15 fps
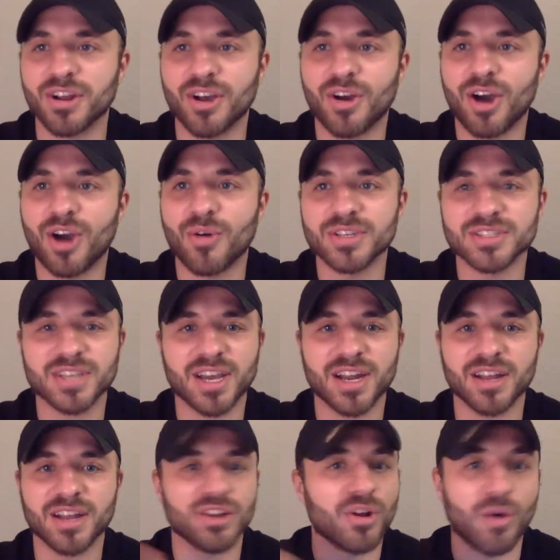Always
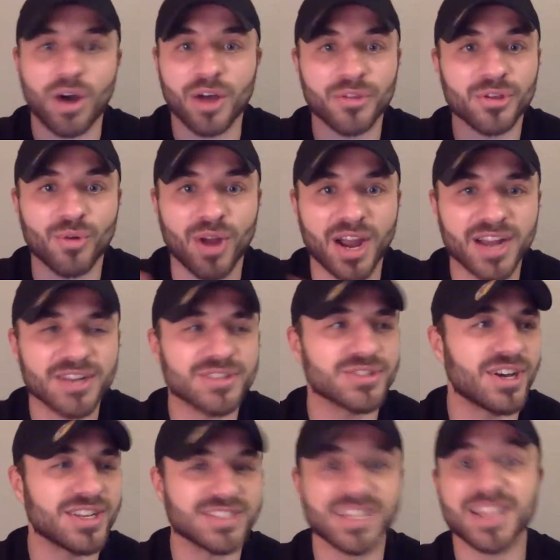gotta on the grind.
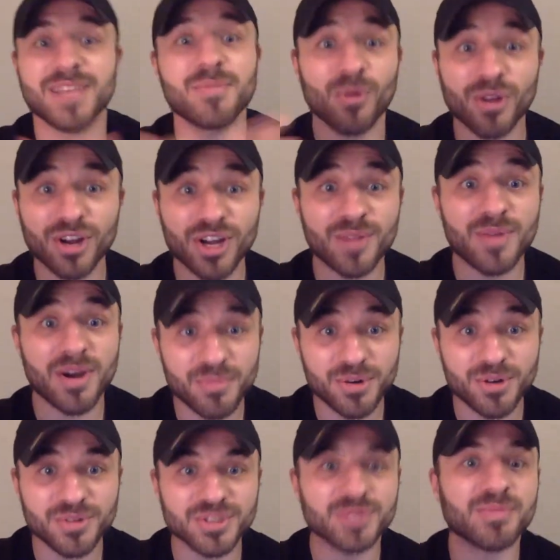So I was like, let me work on my
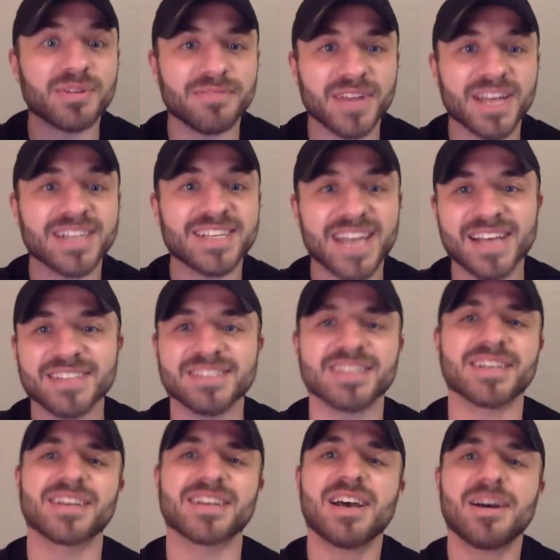moves. It'd be
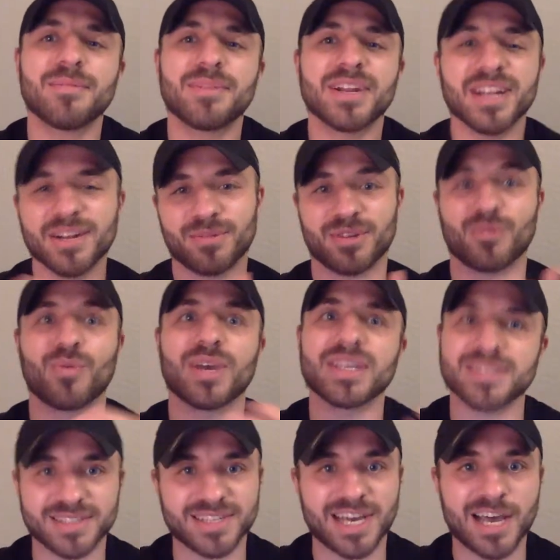fantastic. But I didn't want to
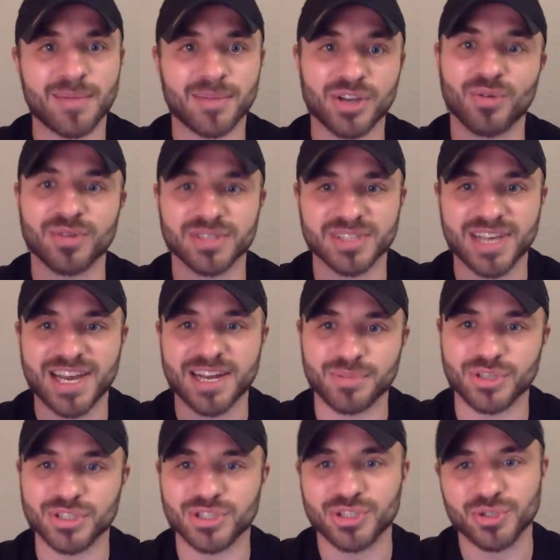waste the time and go inside and
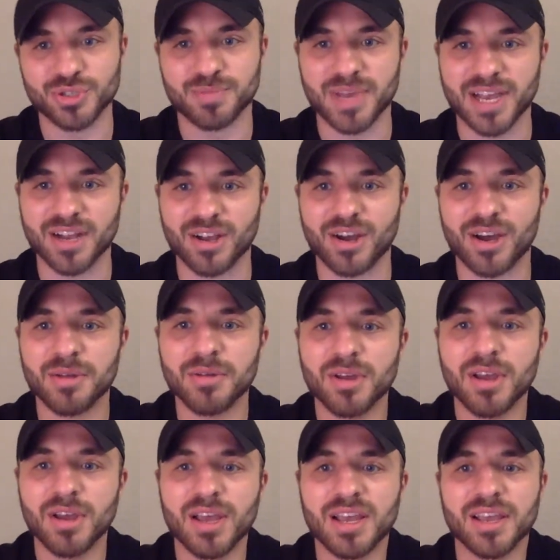put shoes back on.
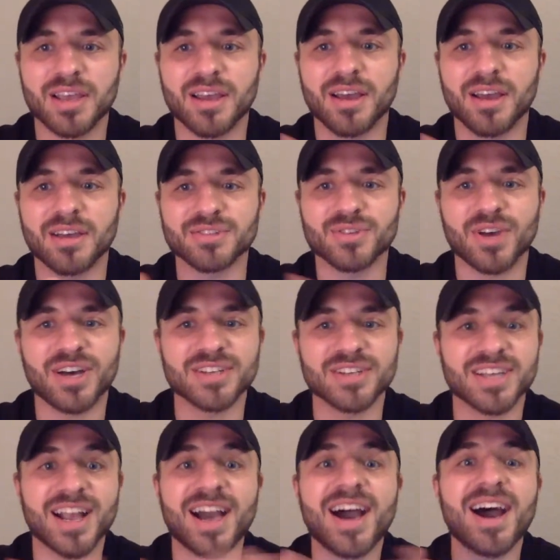So I was
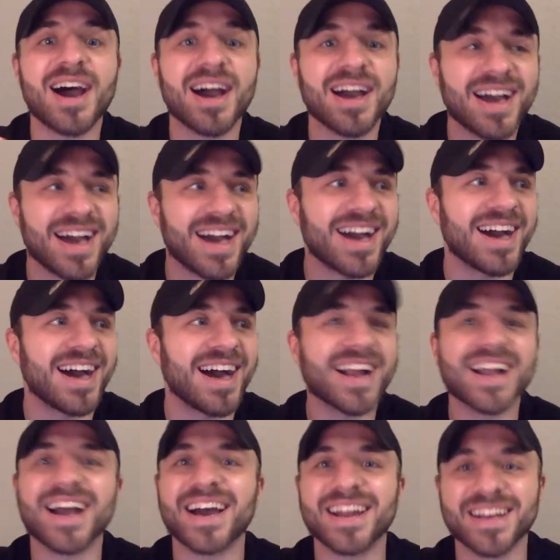like,
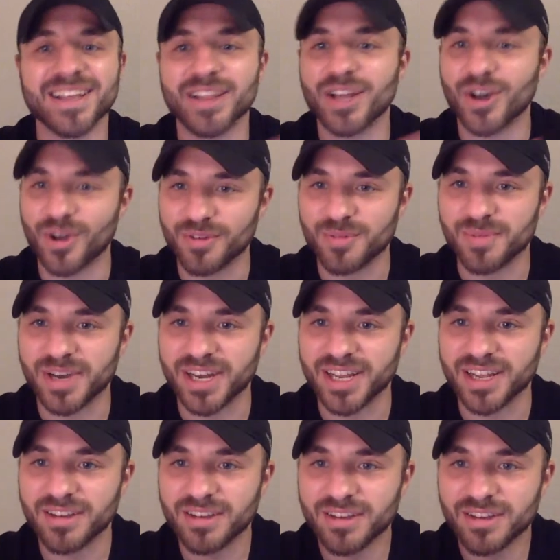hello
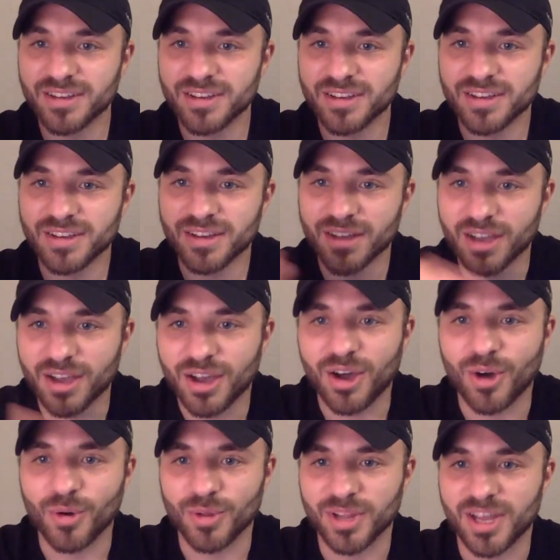everybody.
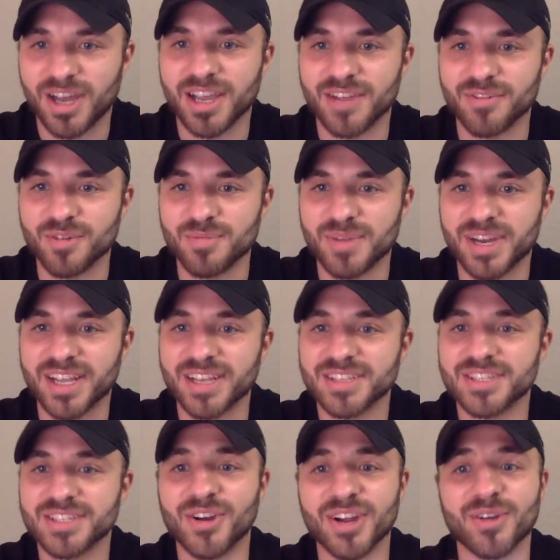Hola, everybody.
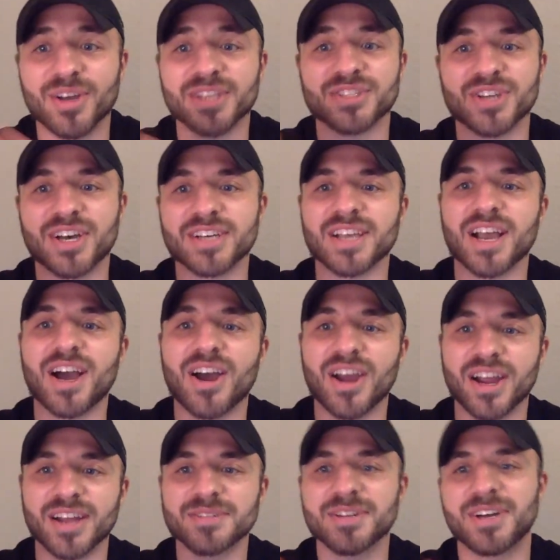So anyway, so I was like, all right.